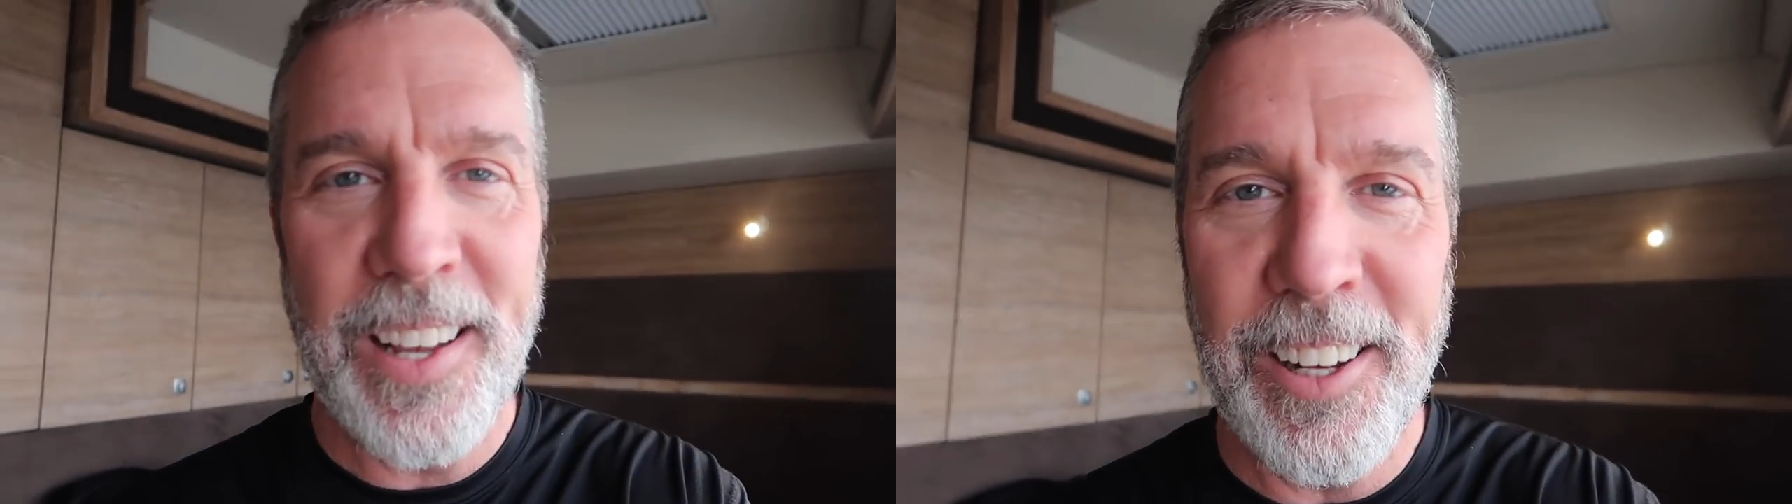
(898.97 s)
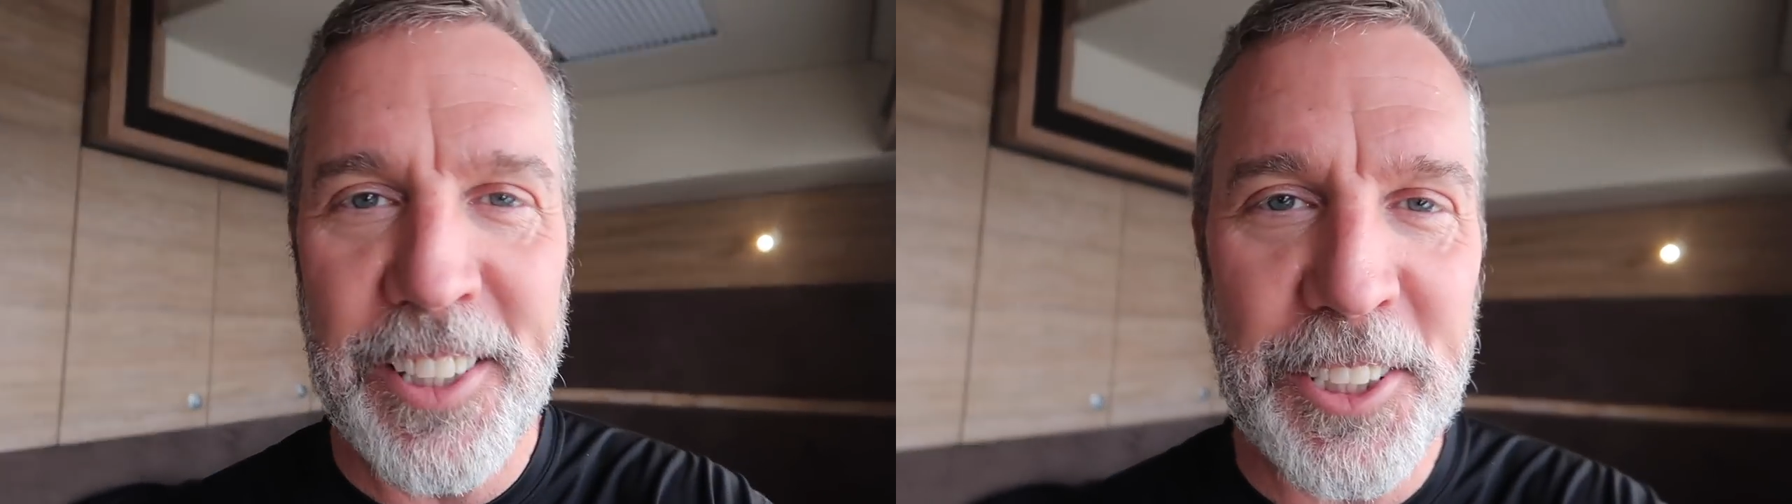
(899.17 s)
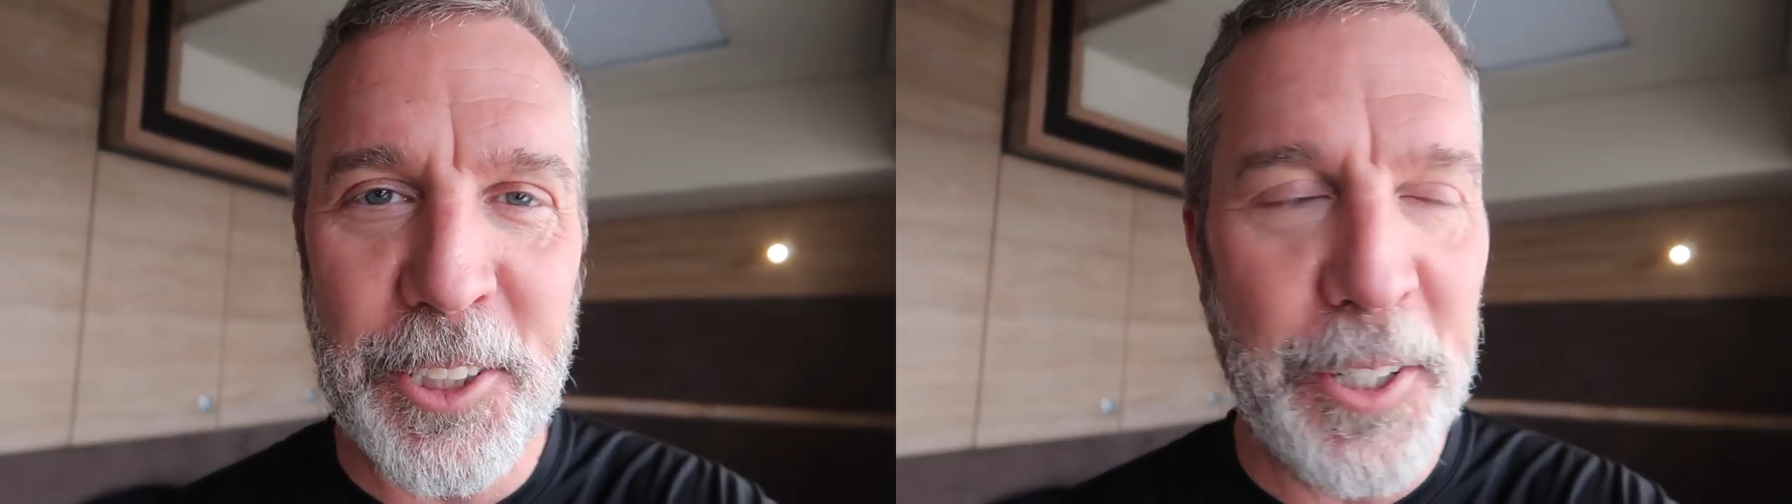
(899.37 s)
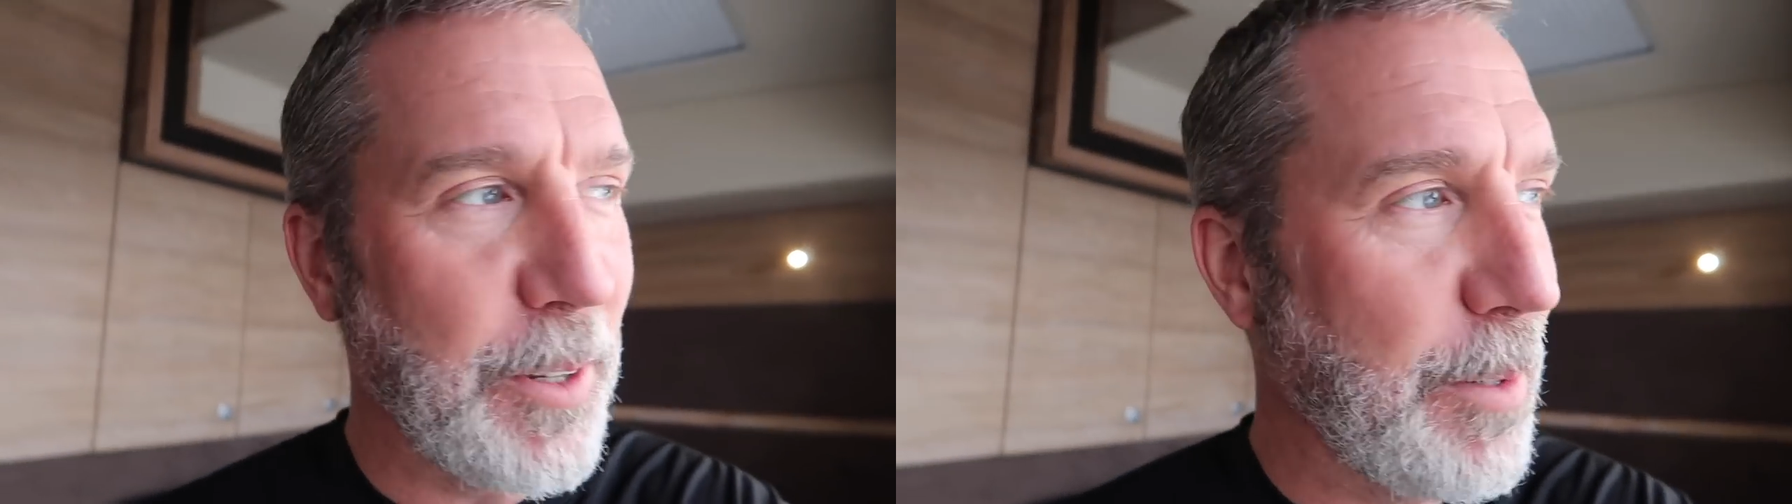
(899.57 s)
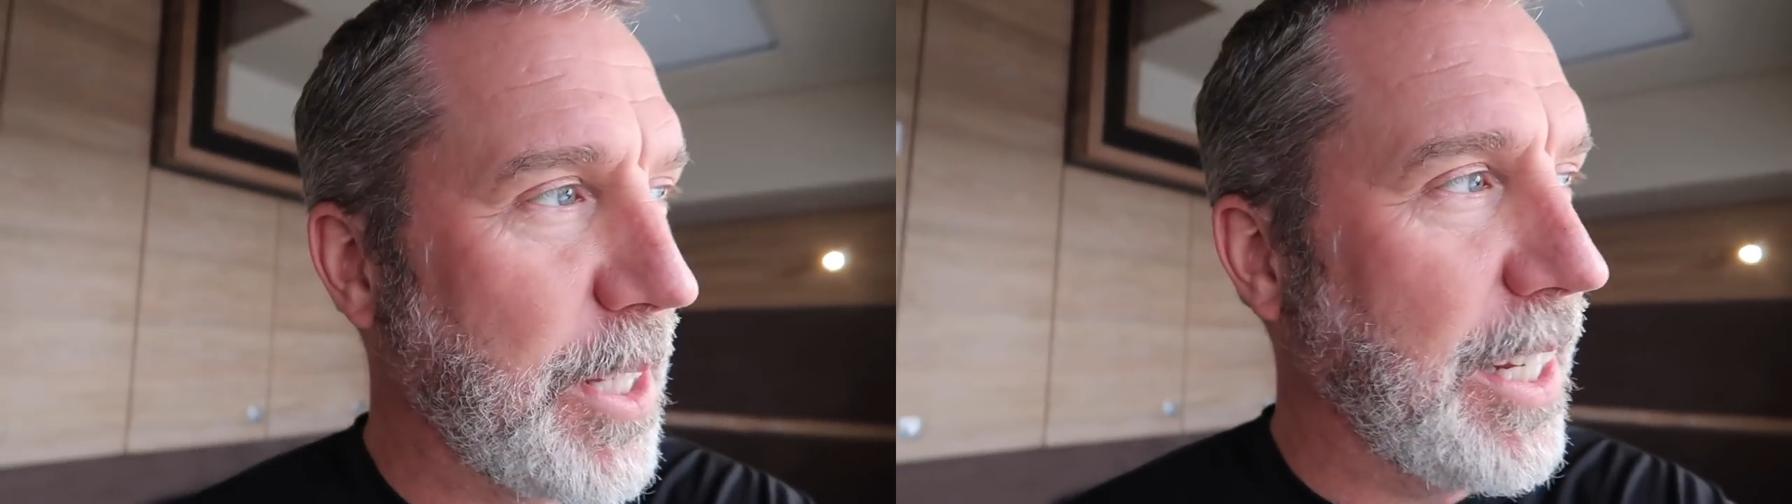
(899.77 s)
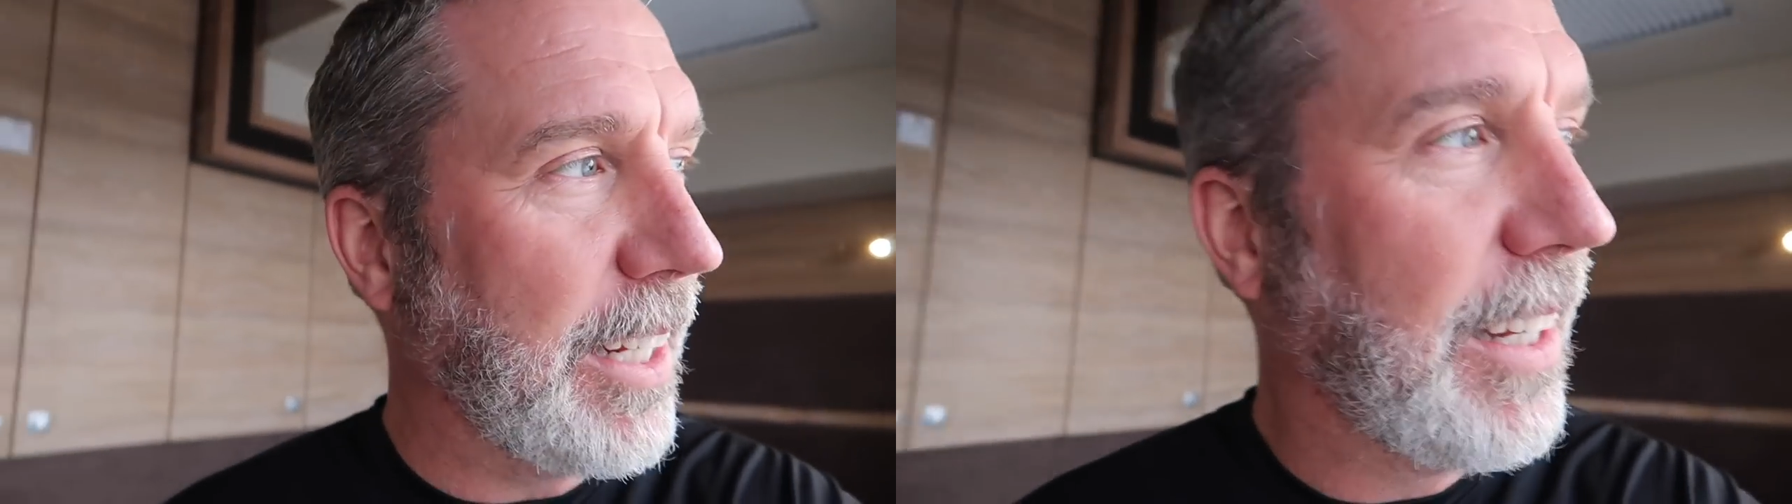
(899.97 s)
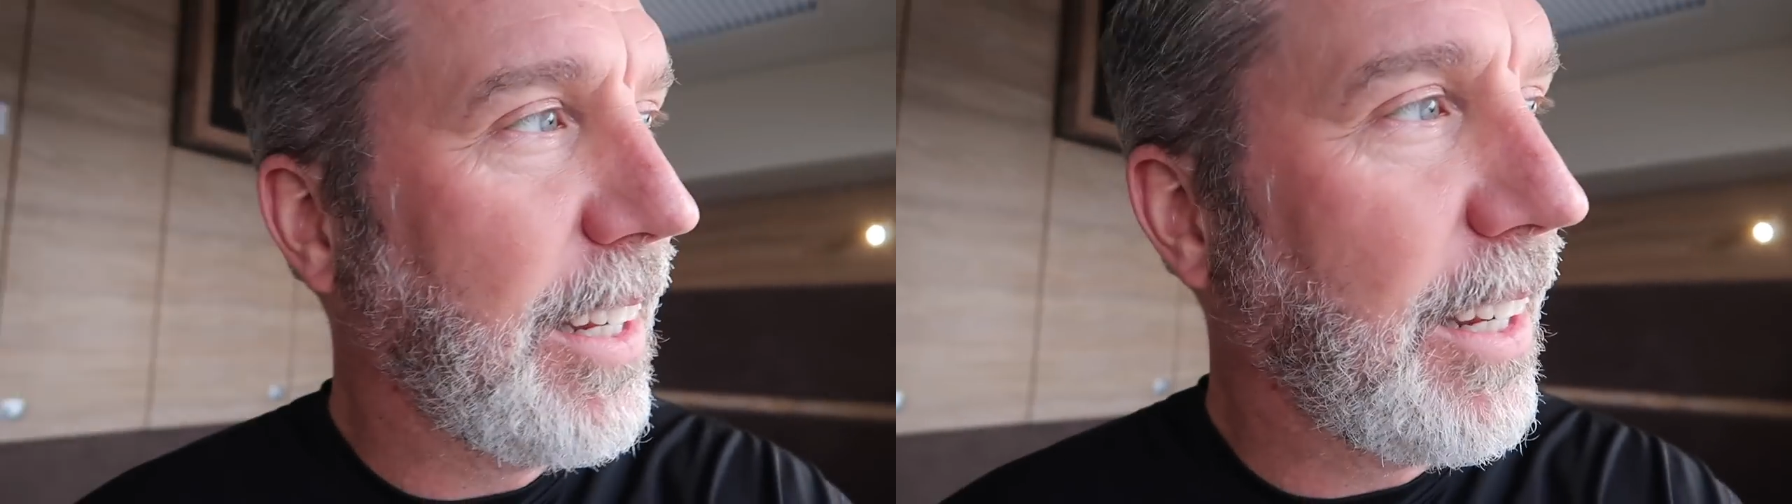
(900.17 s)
I'll just show you what I'm seeing.